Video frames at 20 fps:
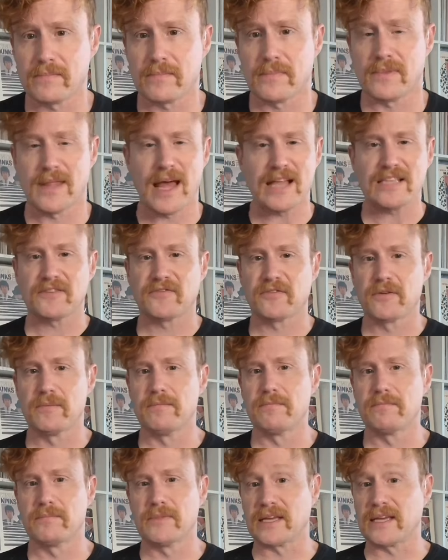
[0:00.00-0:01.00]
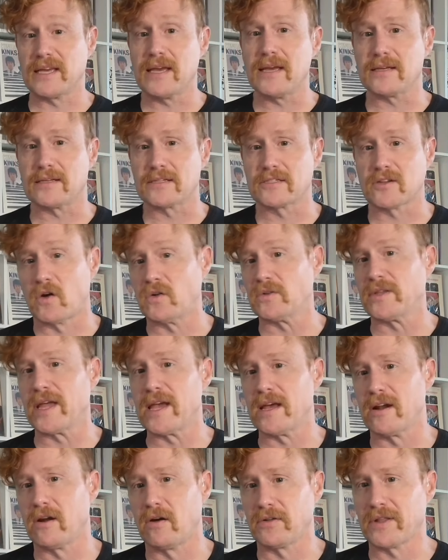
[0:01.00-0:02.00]
And that's from the Kinks All Day
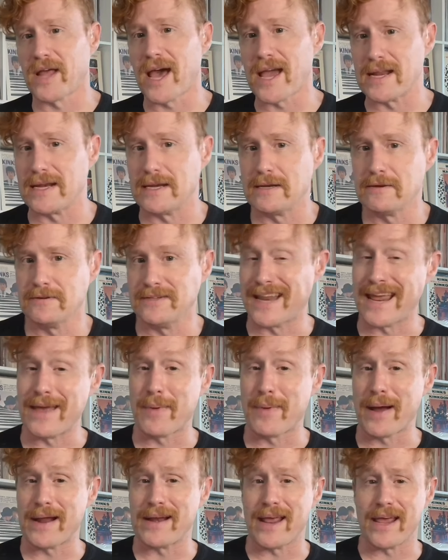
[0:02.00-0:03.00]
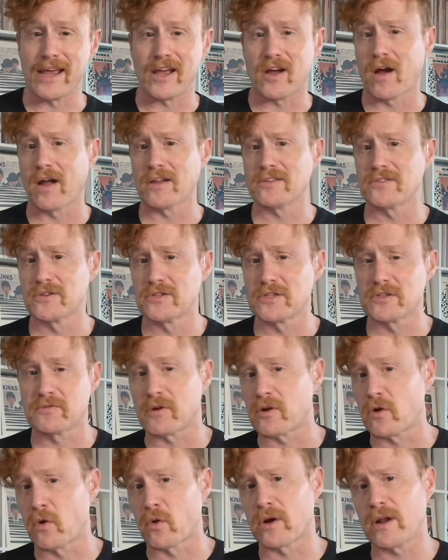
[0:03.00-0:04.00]
and All Night, day-by-day concerts,
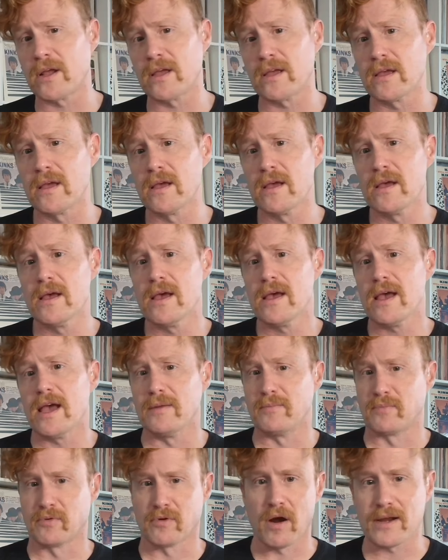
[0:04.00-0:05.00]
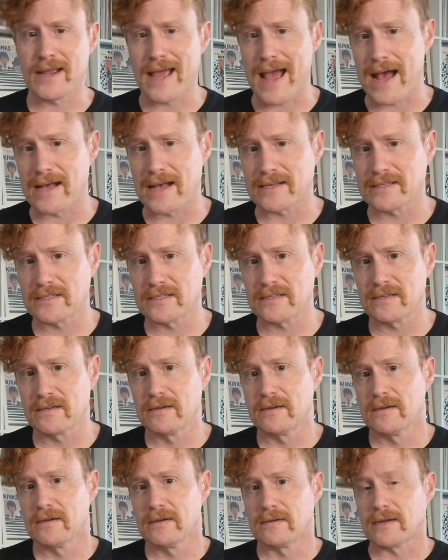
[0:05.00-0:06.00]
recording, and broadcasts,
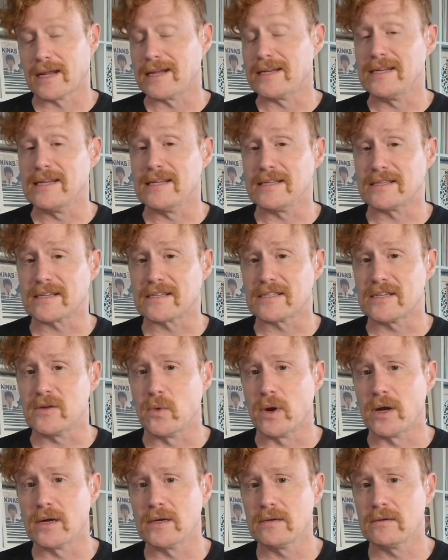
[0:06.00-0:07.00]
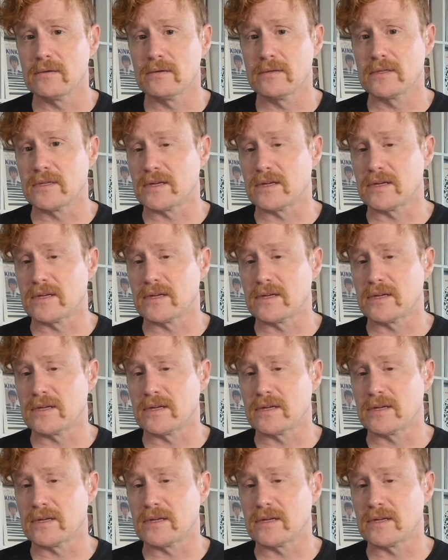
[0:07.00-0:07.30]
1961 to